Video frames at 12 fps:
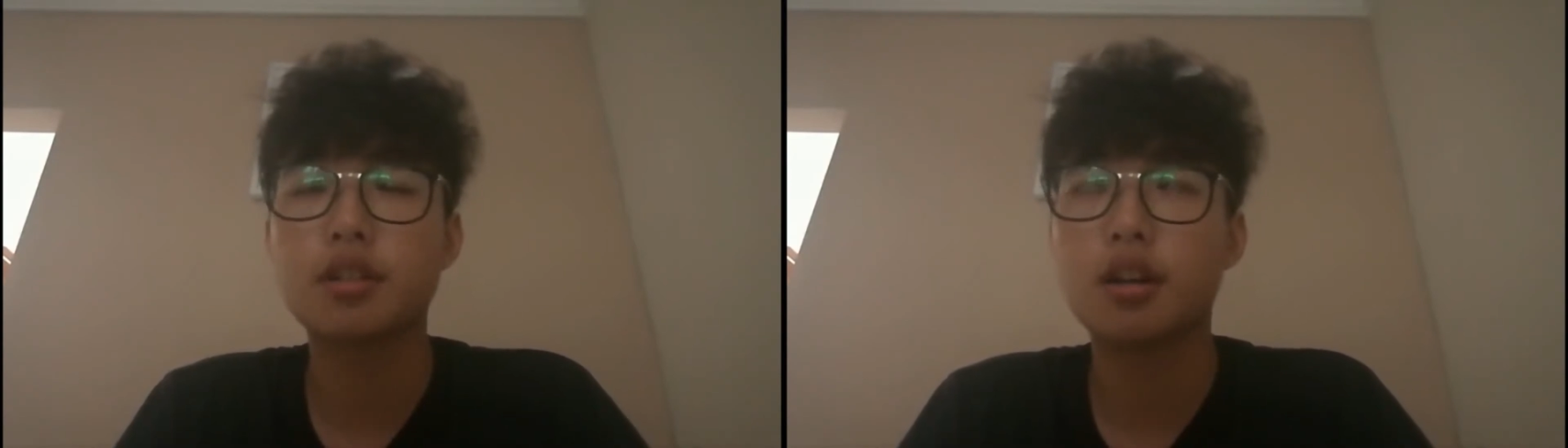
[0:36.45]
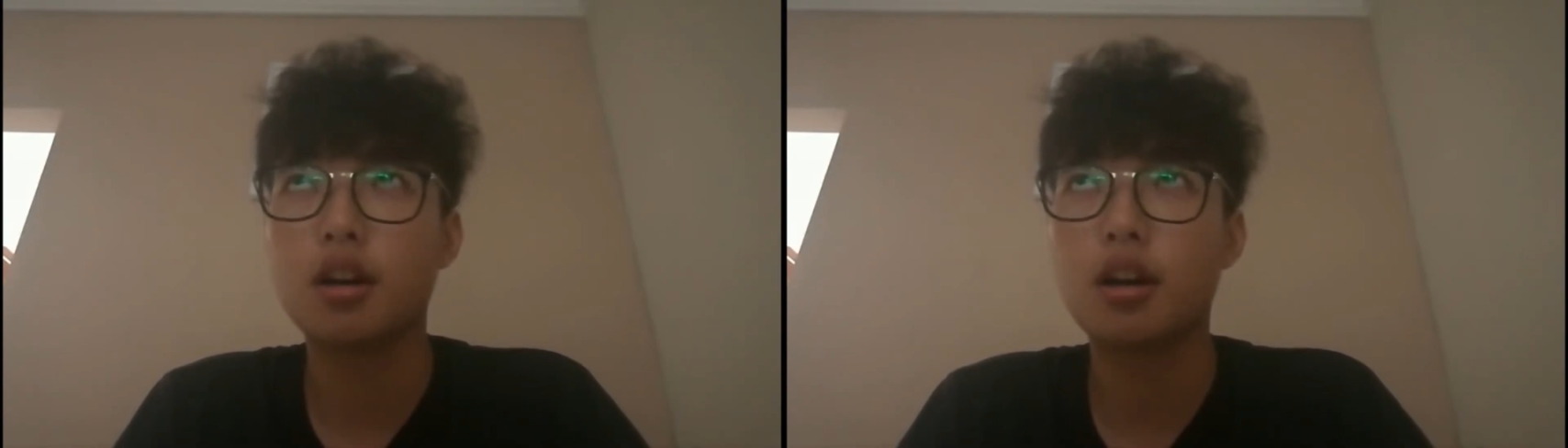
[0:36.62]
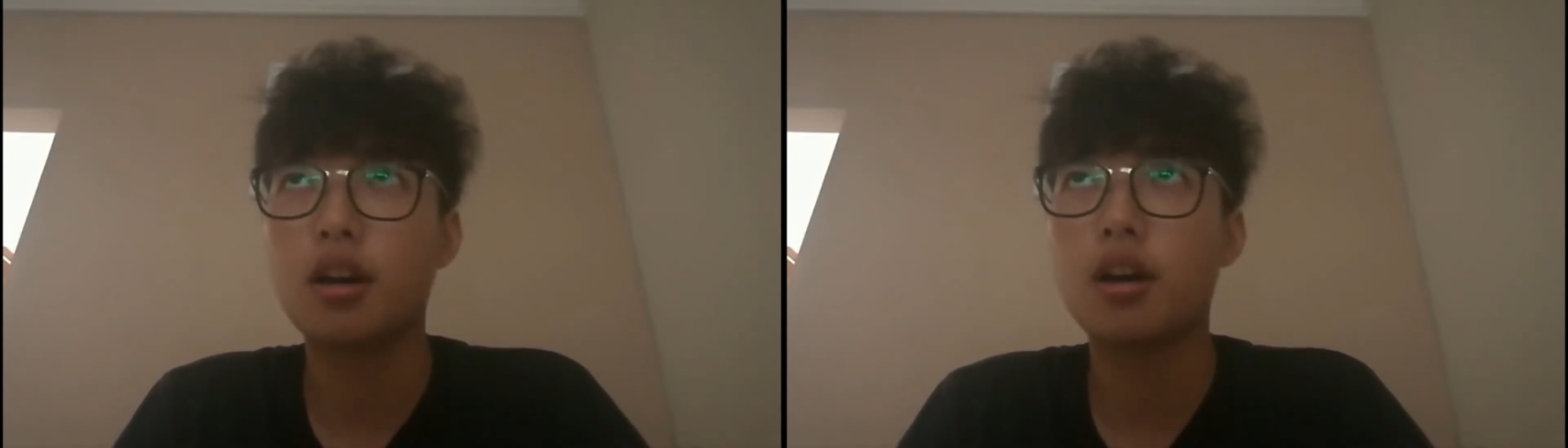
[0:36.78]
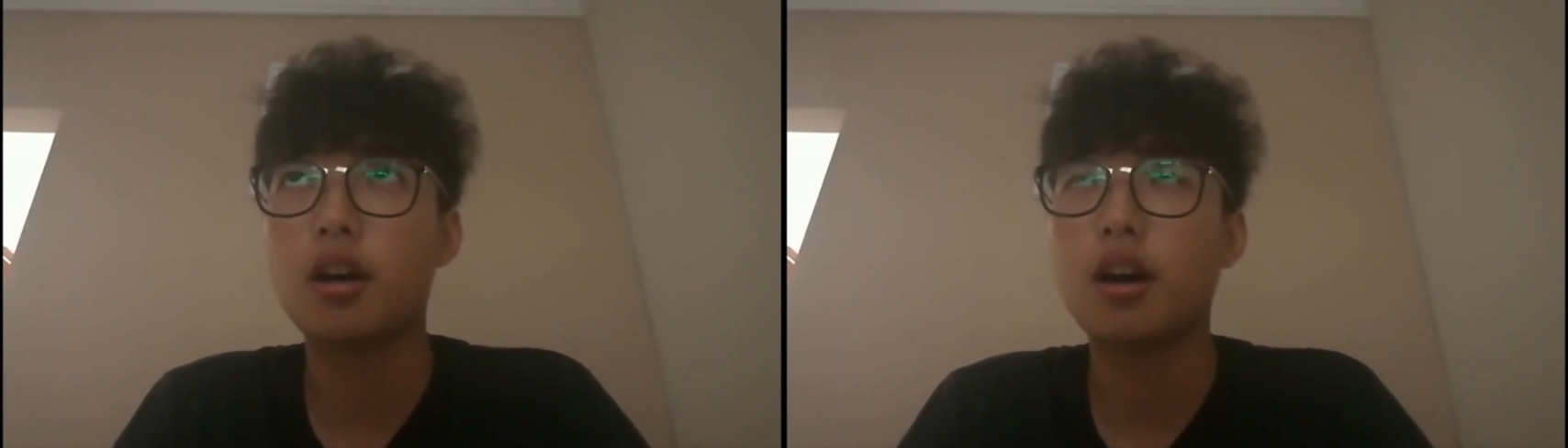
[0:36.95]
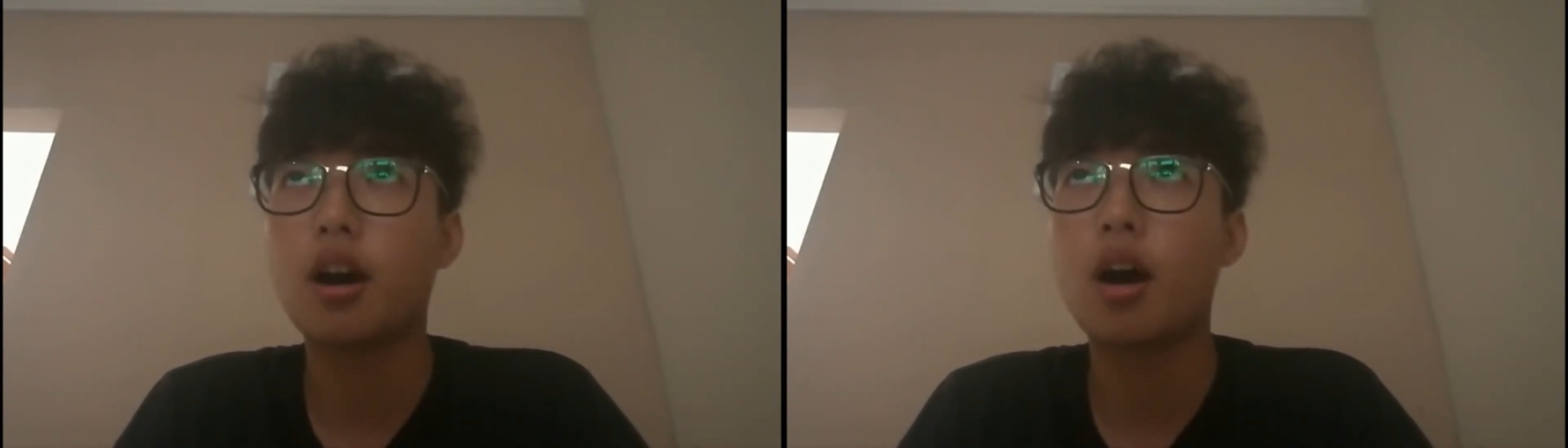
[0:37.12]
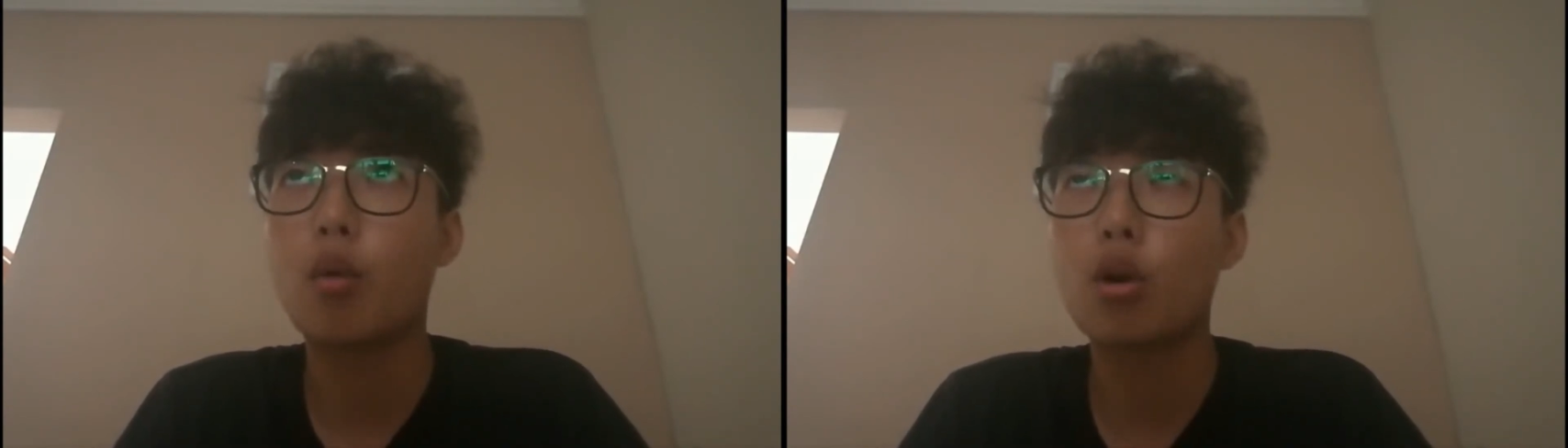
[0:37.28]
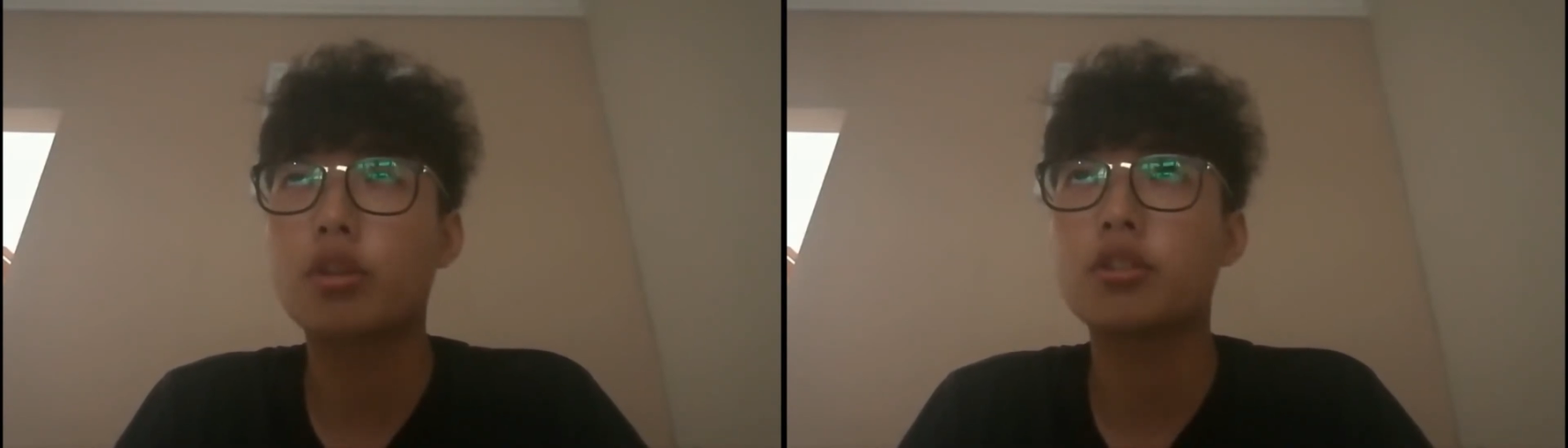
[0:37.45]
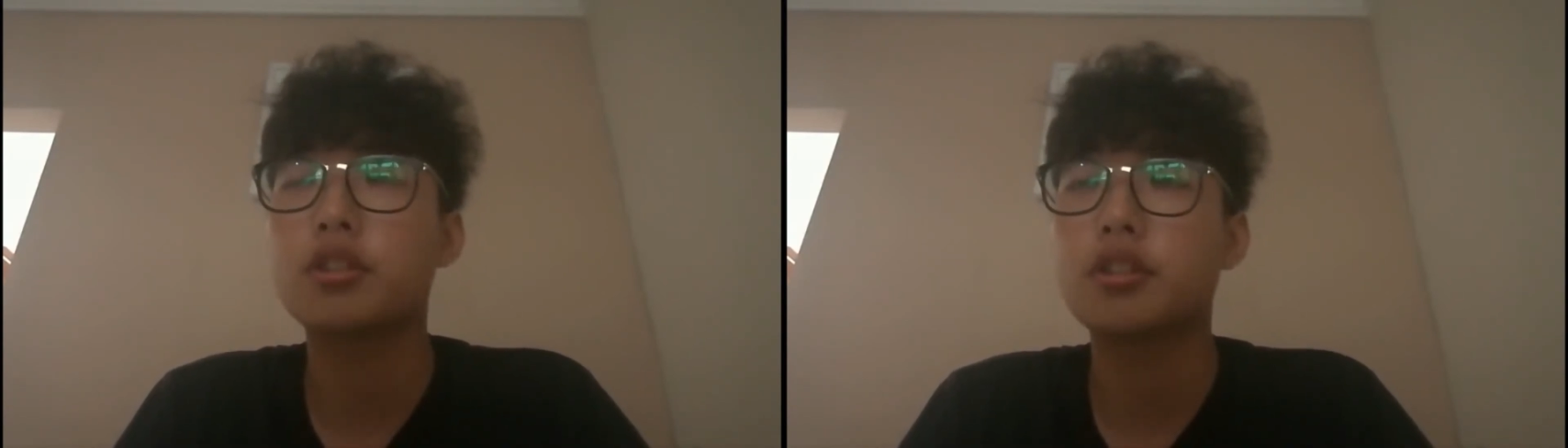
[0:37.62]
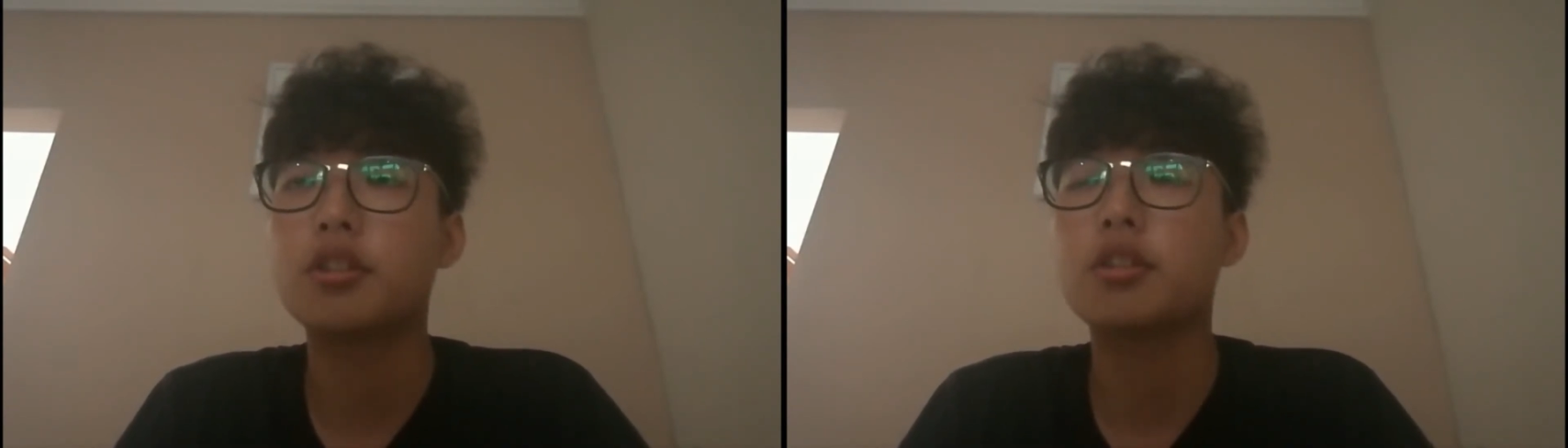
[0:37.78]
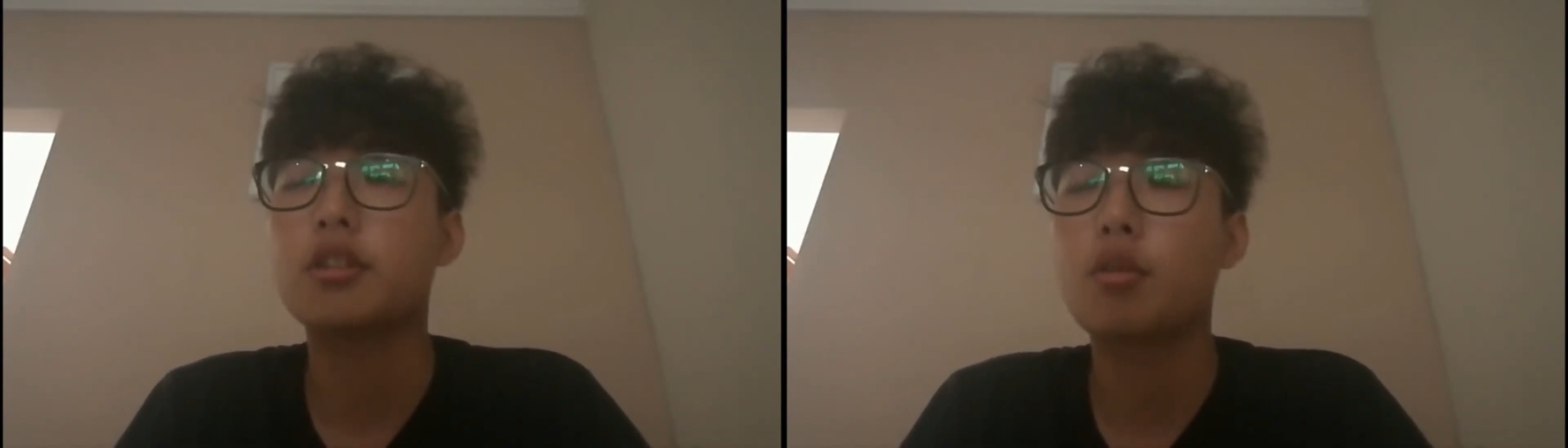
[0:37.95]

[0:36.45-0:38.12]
I worked in